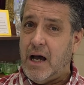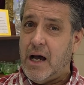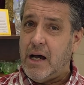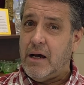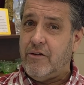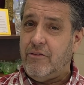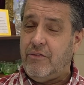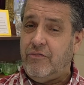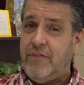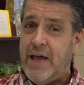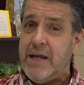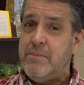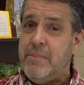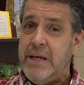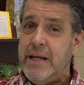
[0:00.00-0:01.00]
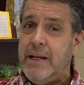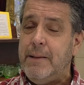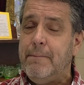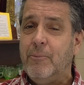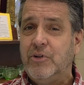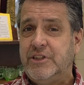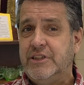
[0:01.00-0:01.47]
Fed
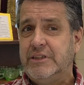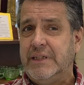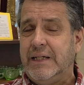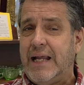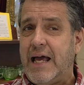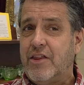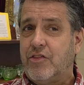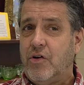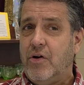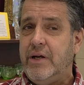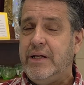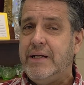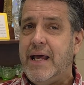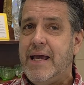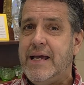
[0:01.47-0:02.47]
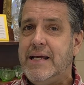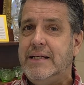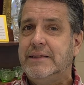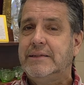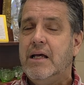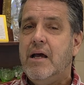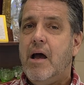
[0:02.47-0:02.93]
meeting, which is in like 30
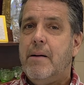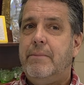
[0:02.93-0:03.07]
days,